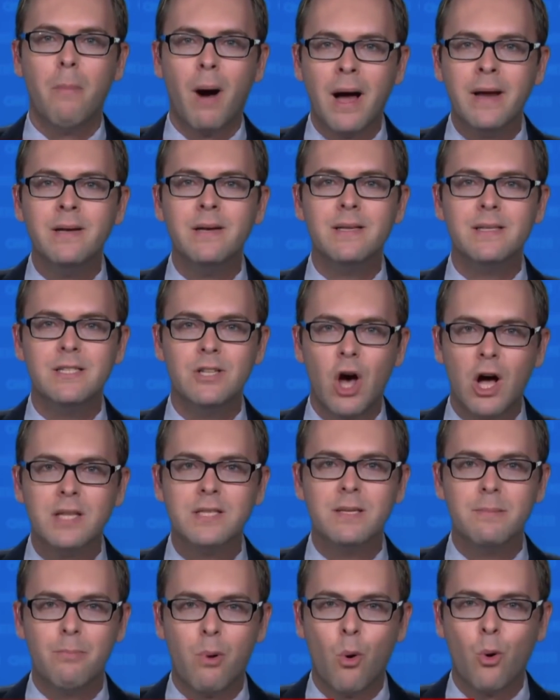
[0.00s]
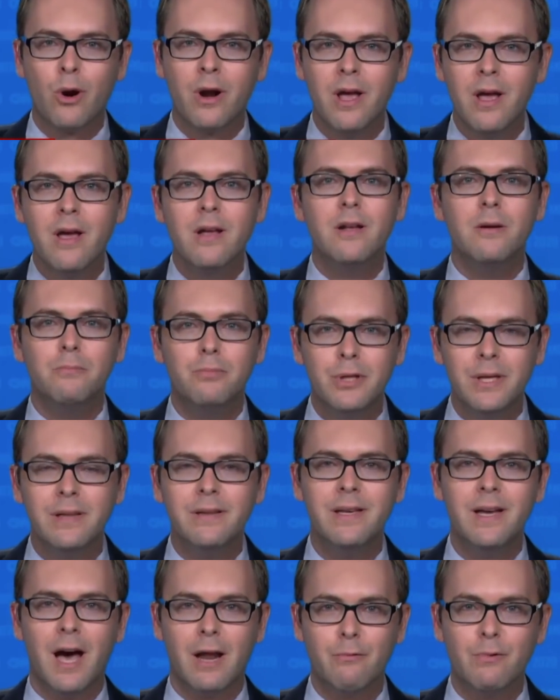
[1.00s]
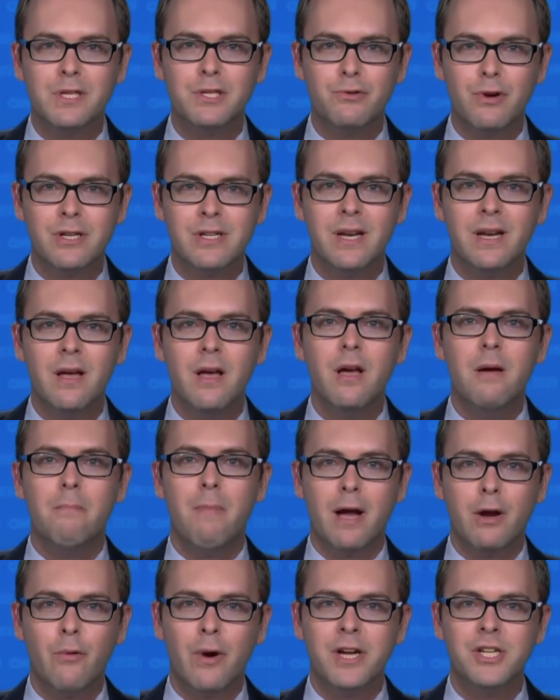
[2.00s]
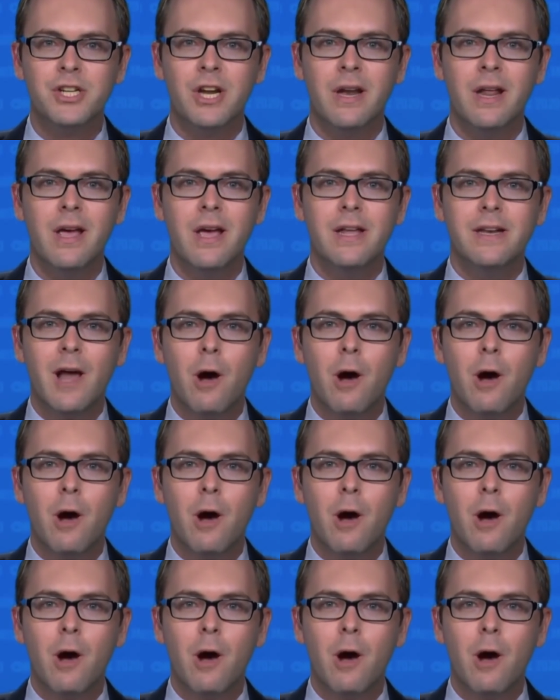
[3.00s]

Biden does not support completely unrestricted migration.